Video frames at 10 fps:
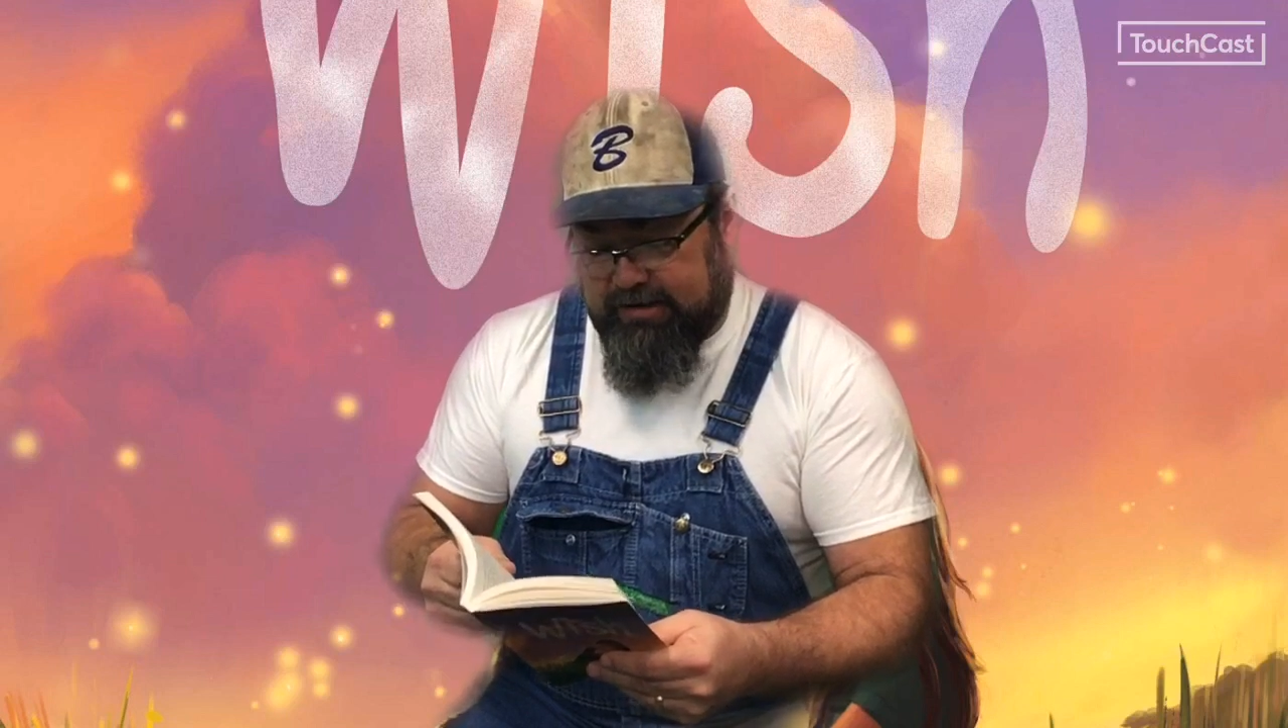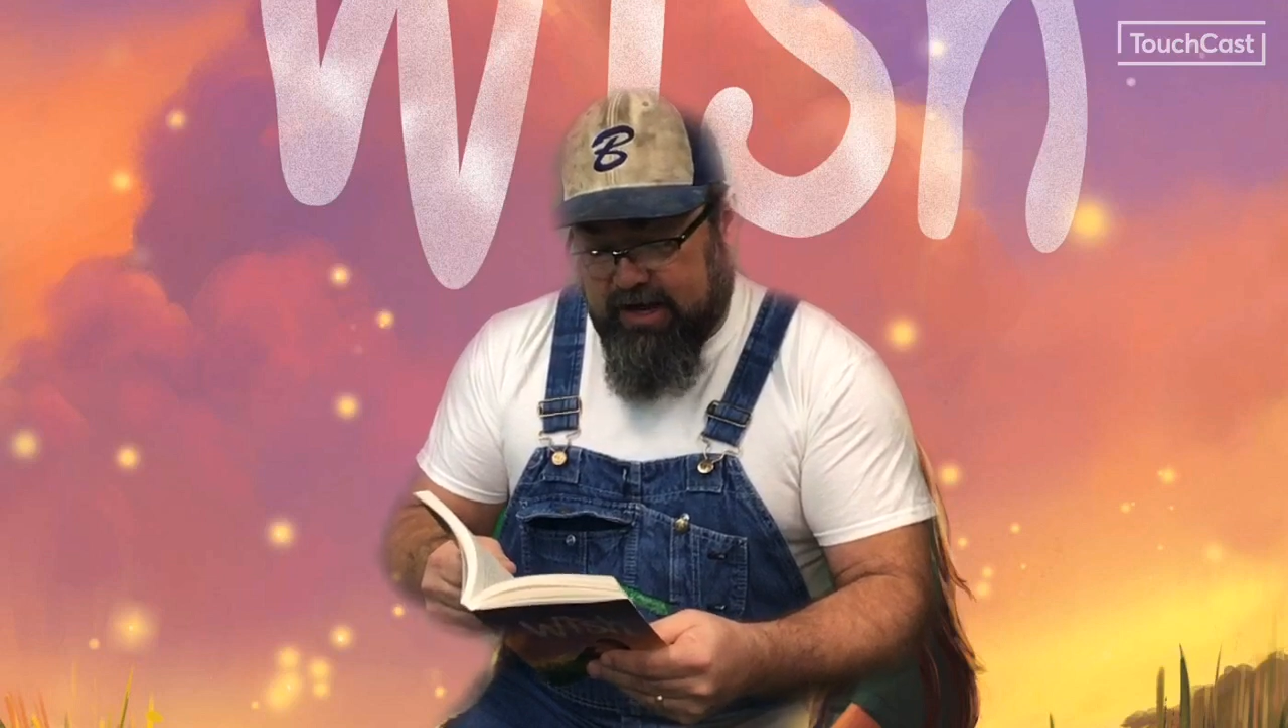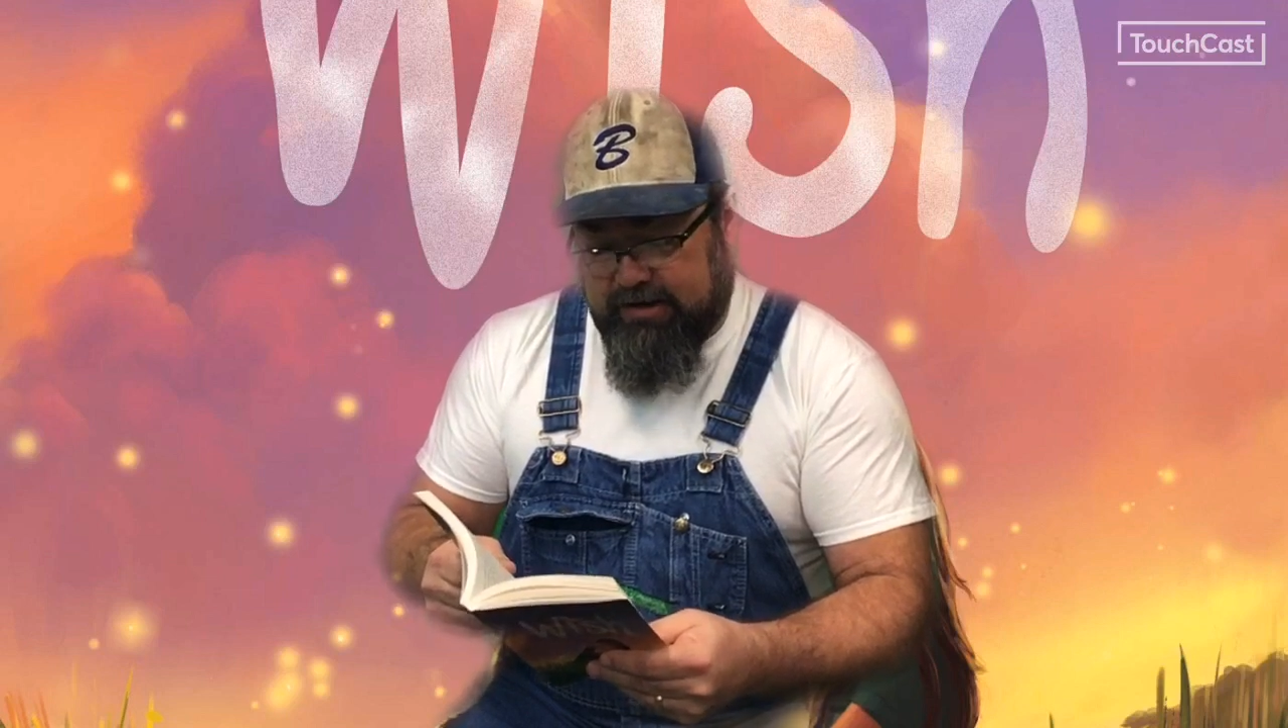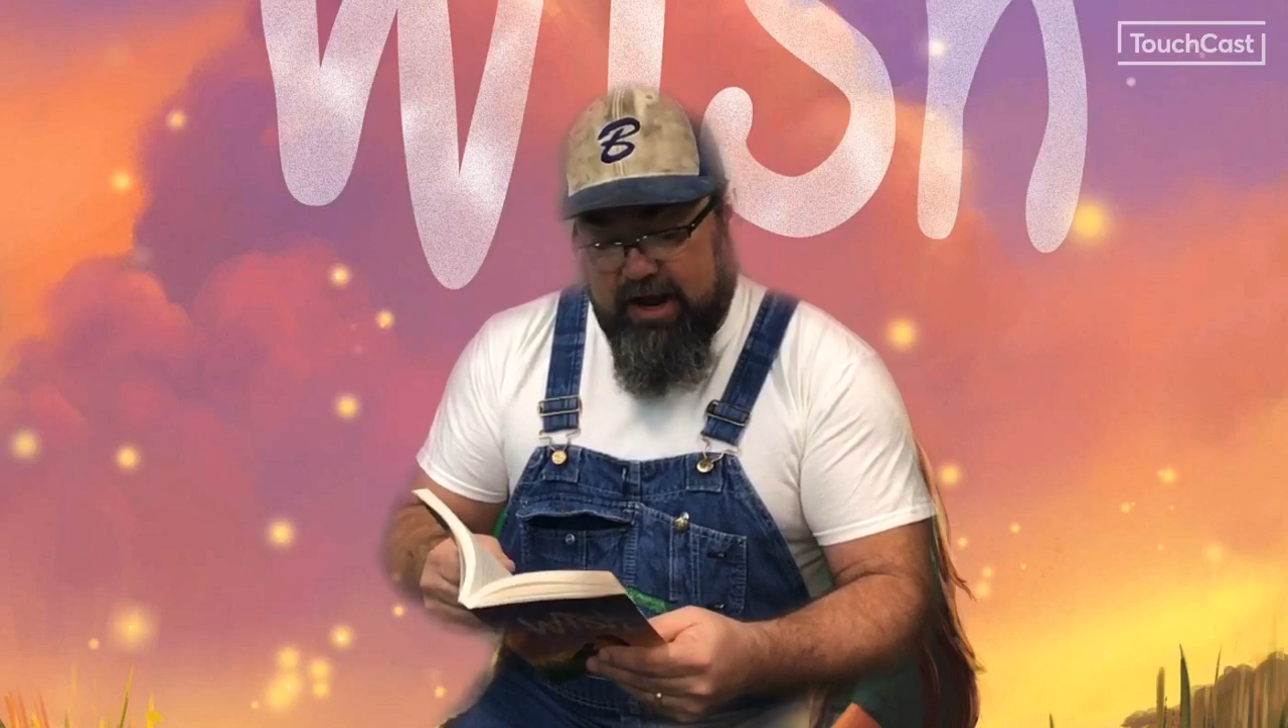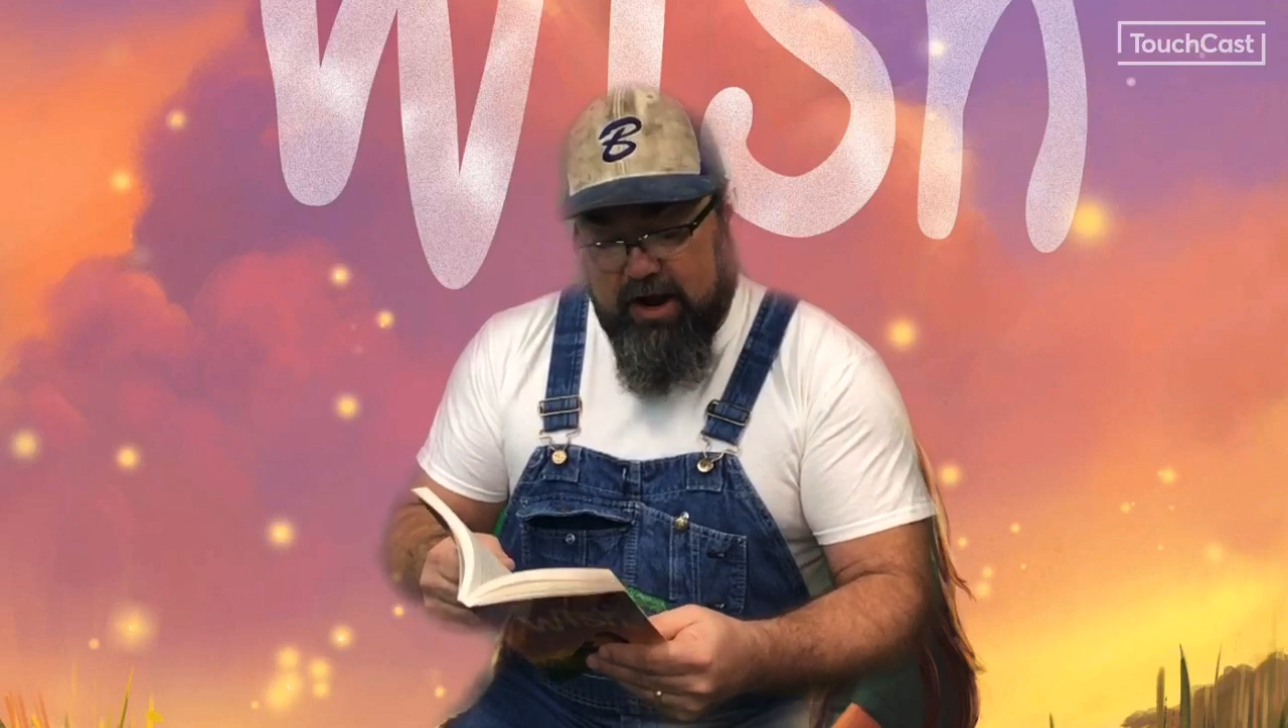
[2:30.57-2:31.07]

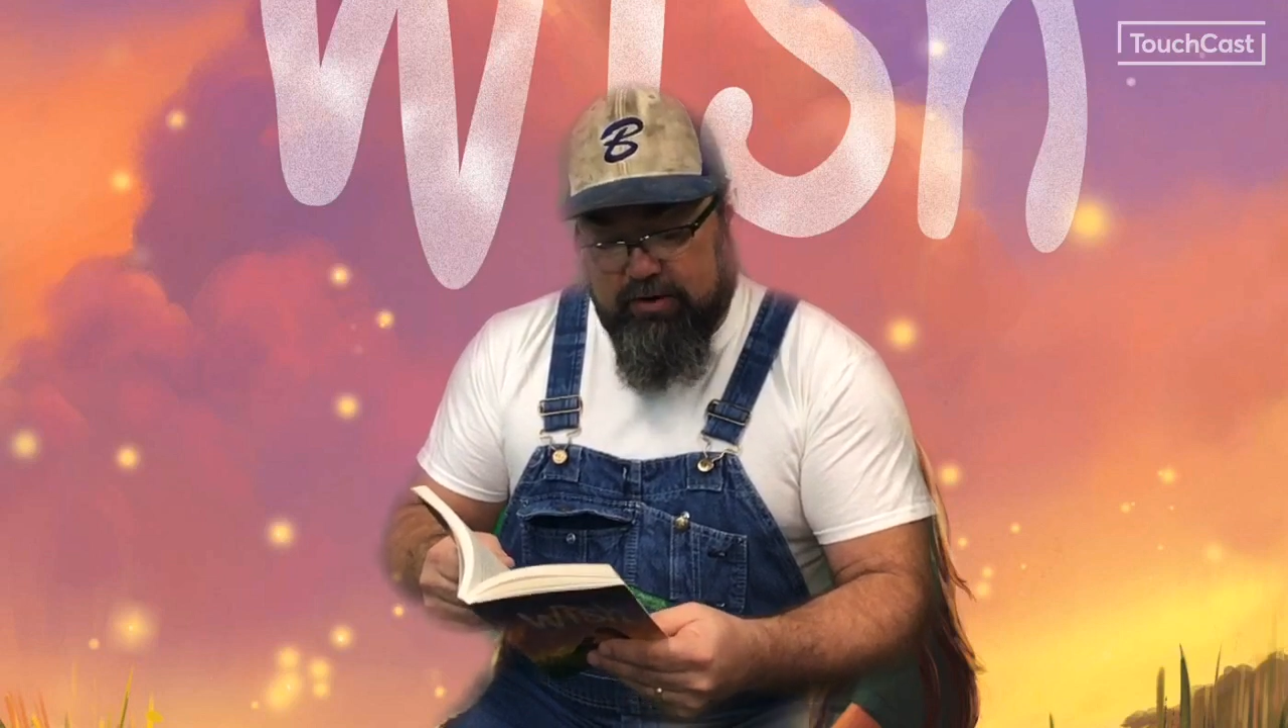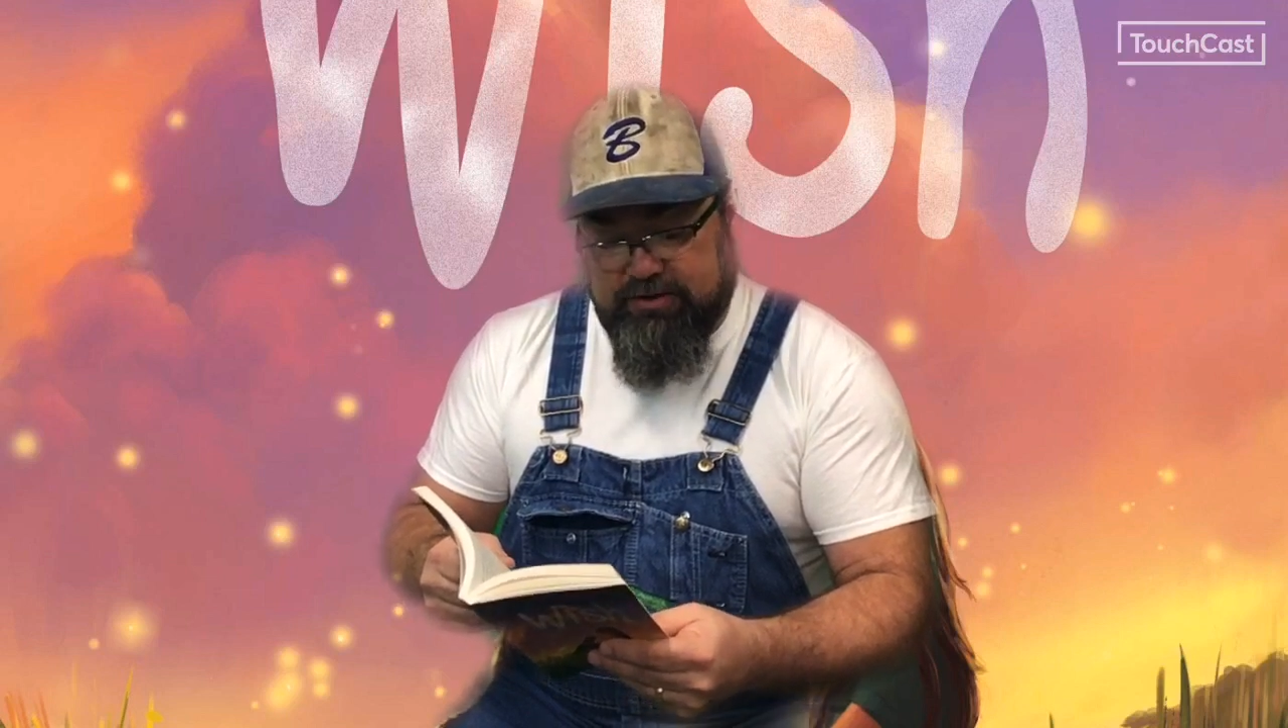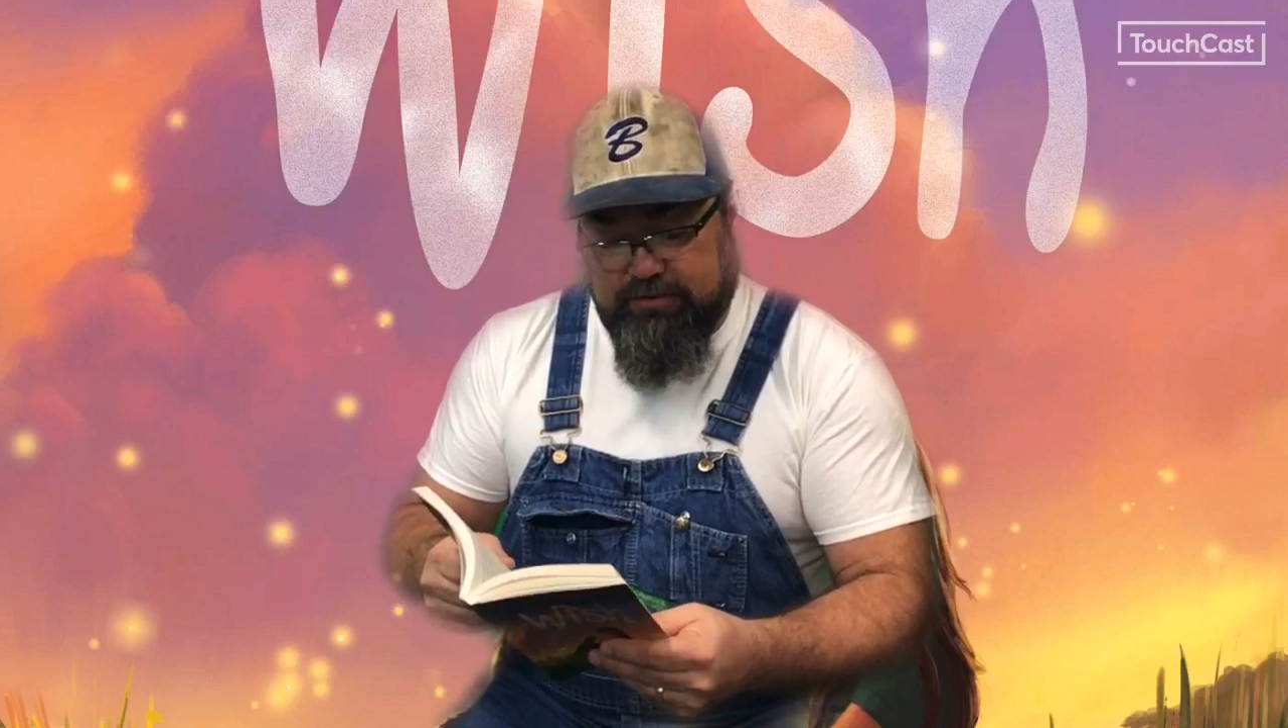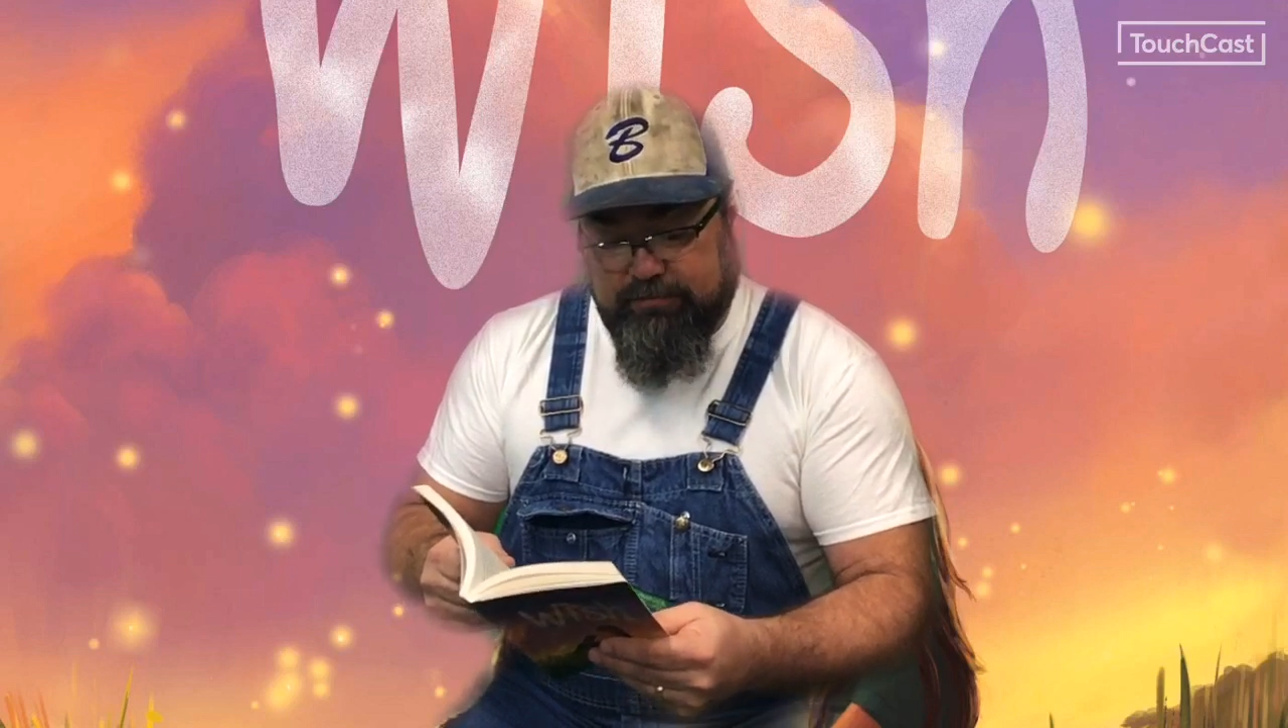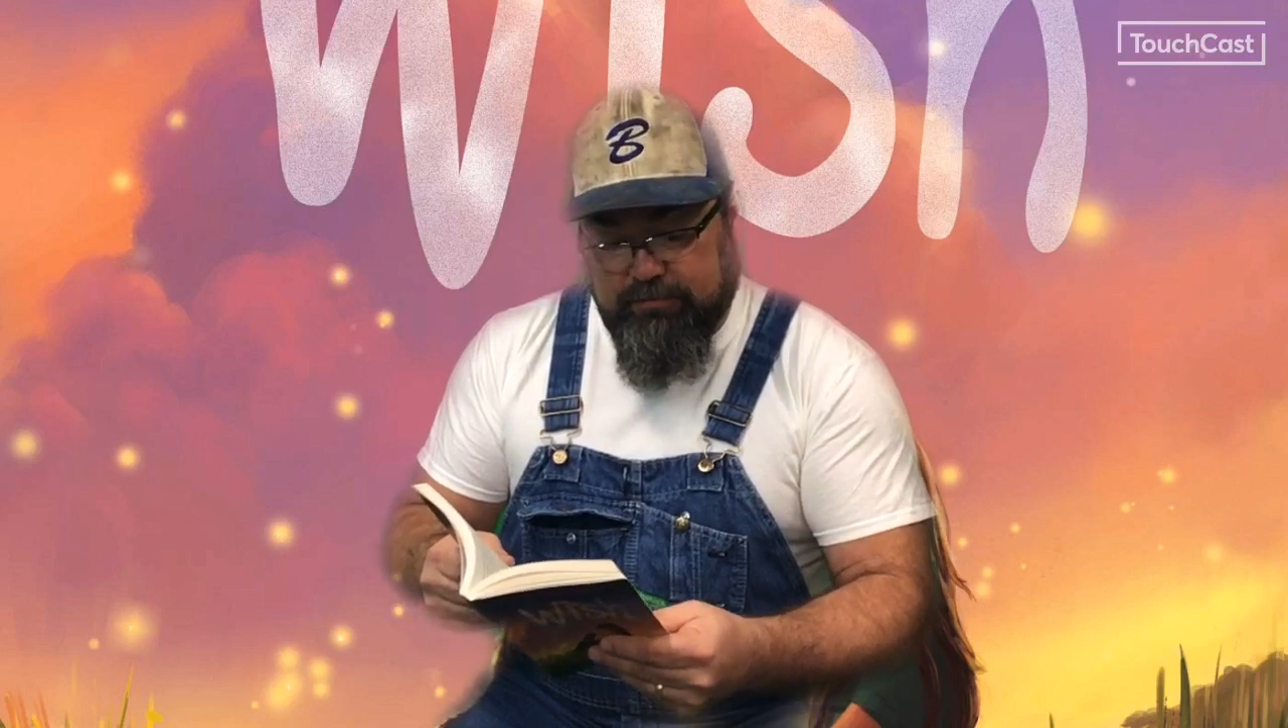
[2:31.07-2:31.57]
down to Howard's.